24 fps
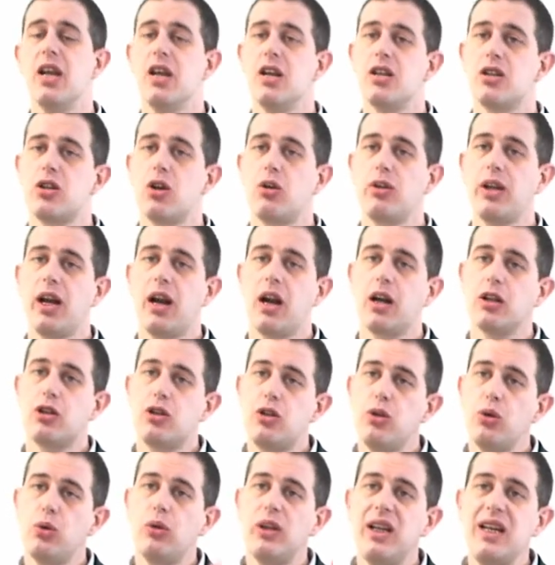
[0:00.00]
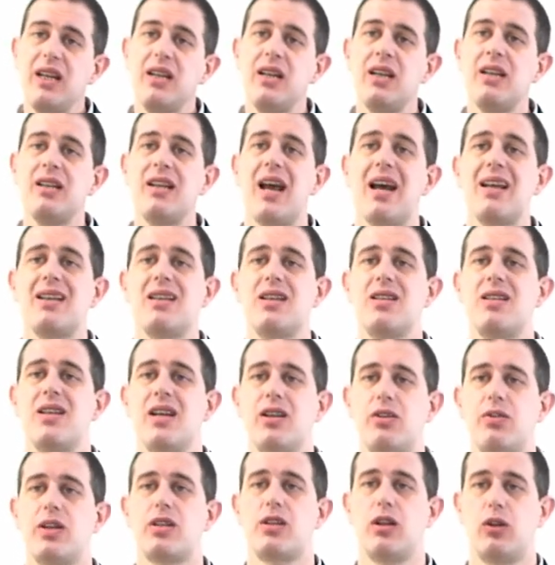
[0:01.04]
So there are two leading
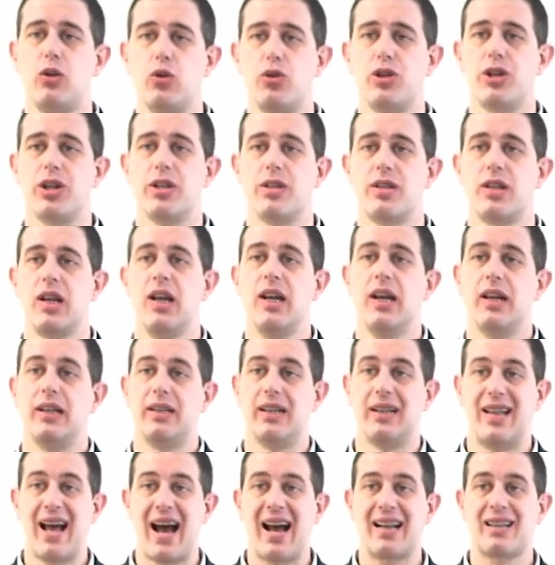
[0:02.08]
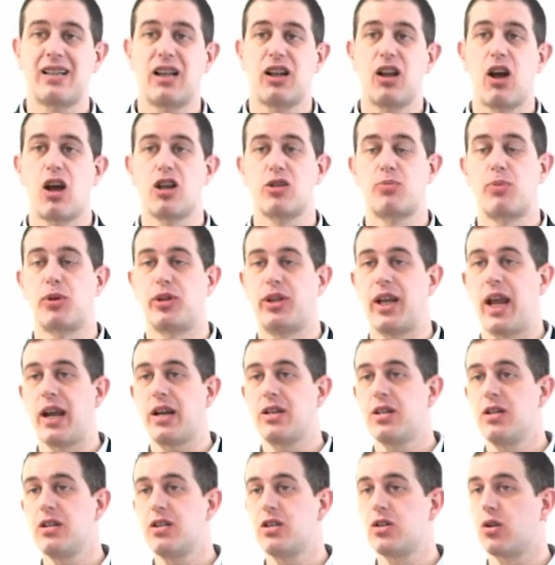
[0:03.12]
data-centric solutions: the Data Loss
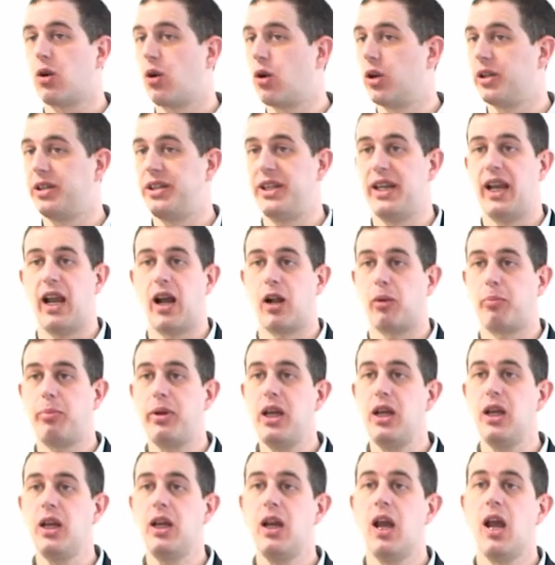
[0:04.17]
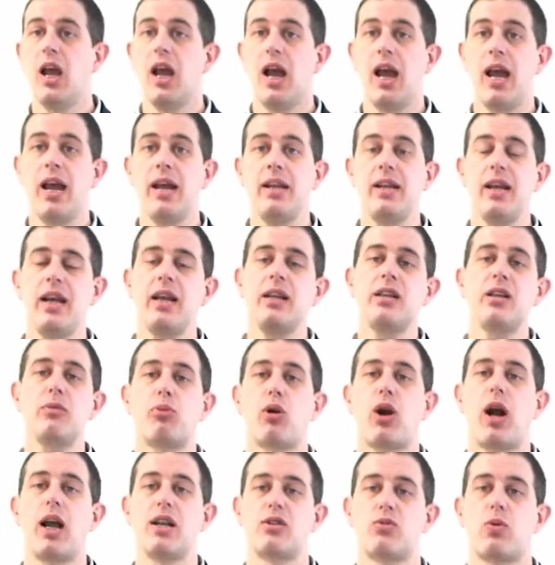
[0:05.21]
Protections, or DLP, and
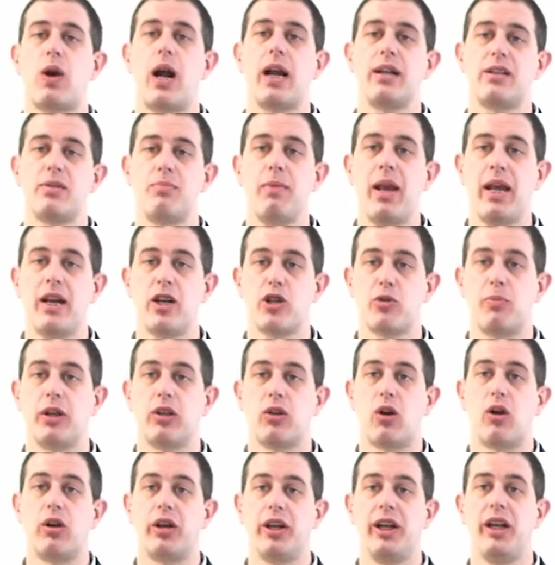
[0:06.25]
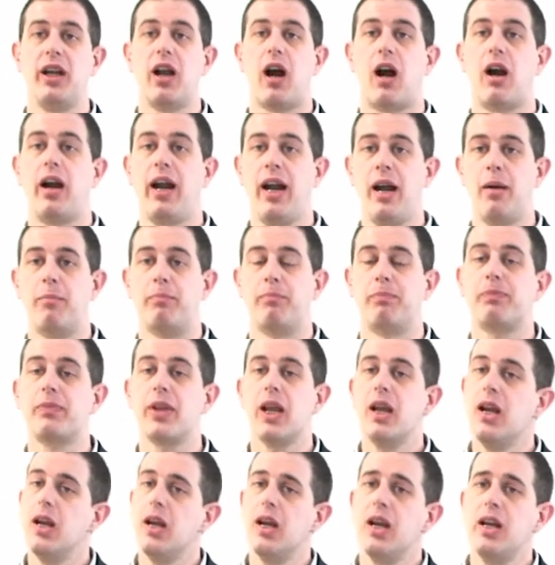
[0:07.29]
Enterprise Rights Management, or ERM.
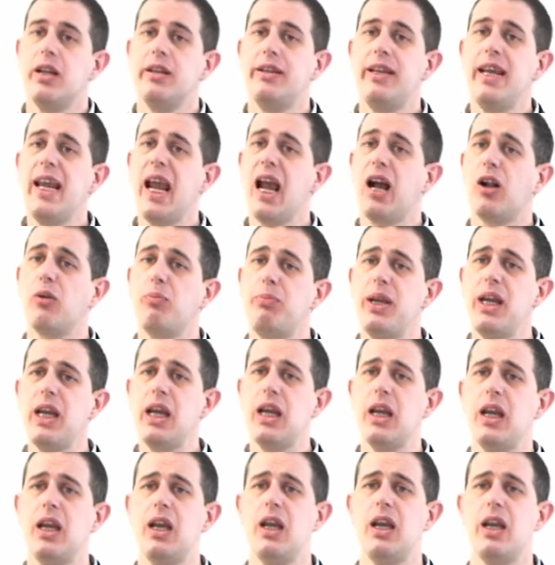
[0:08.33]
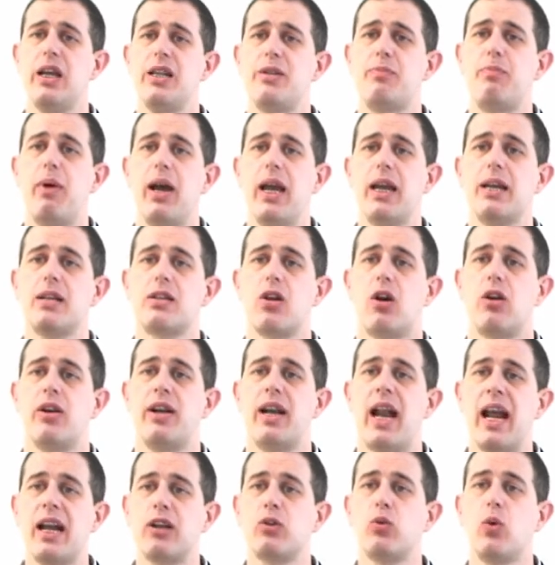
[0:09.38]
DLP is based
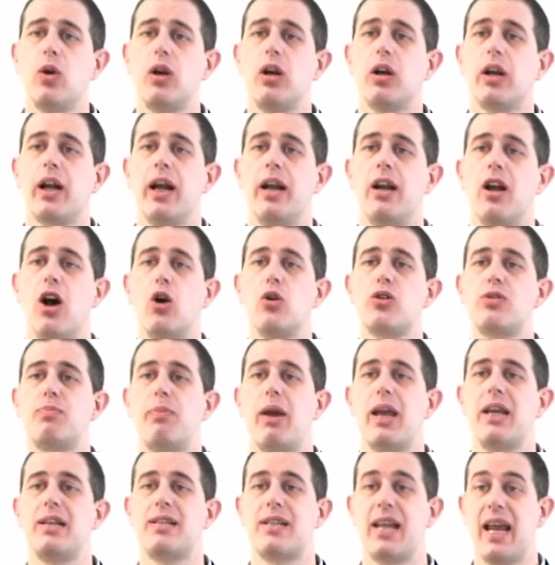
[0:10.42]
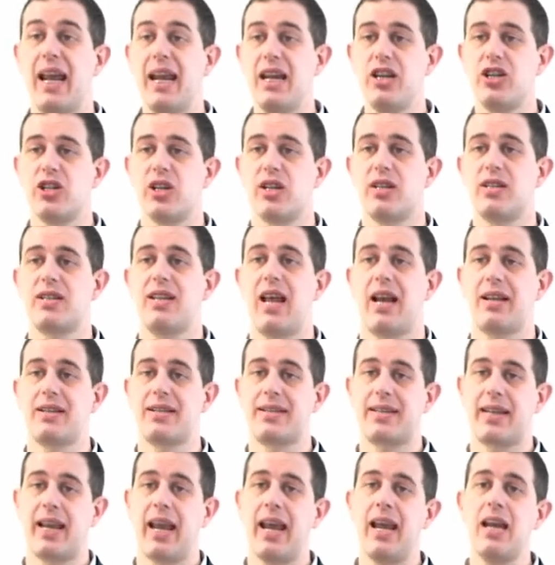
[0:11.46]
on network and host-based agents that
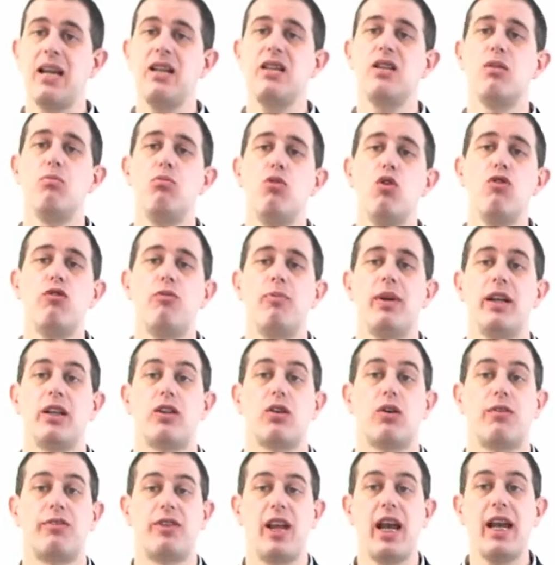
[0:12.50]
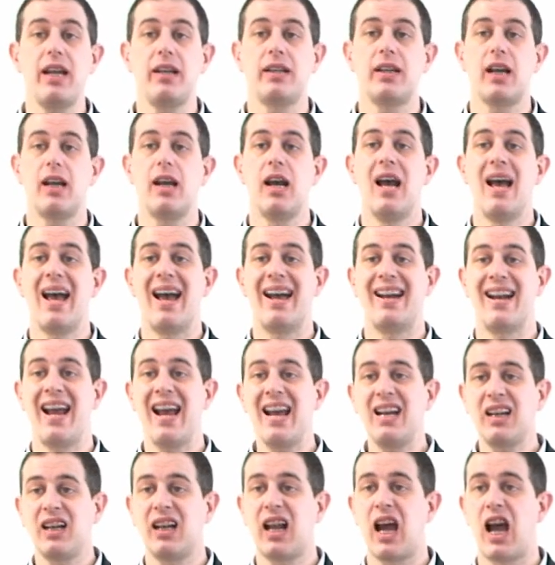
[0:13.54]
scan the movement of data and
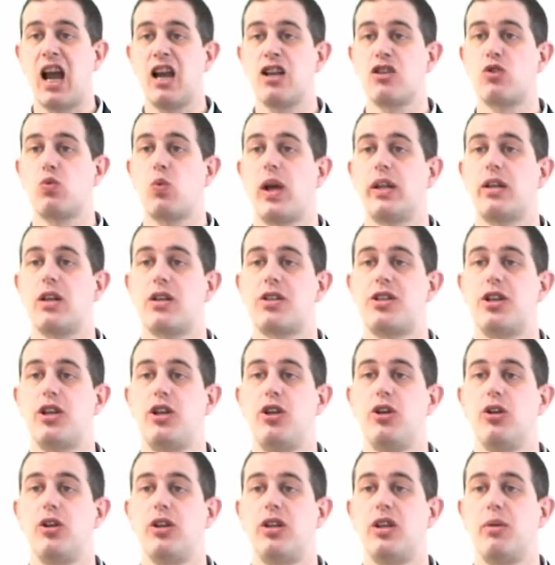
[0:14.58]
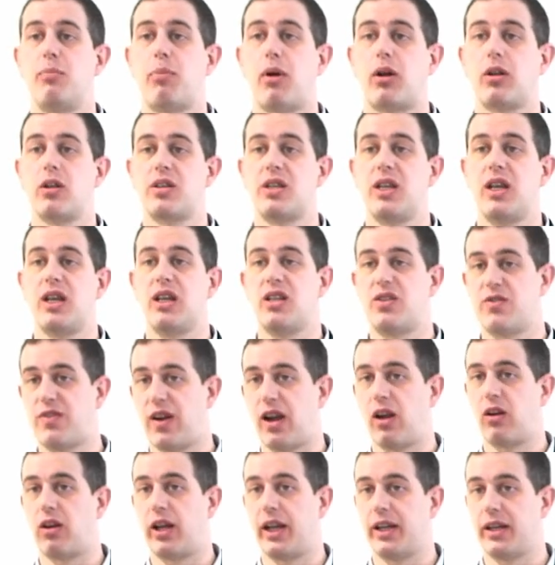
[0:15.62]
analyze whether security policy is
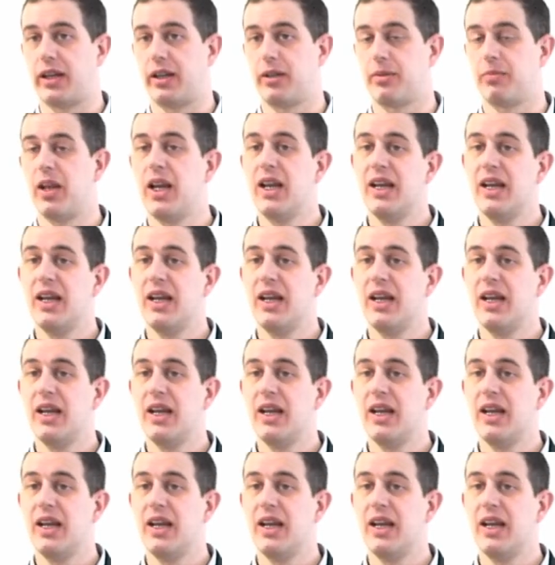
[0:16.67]
violated.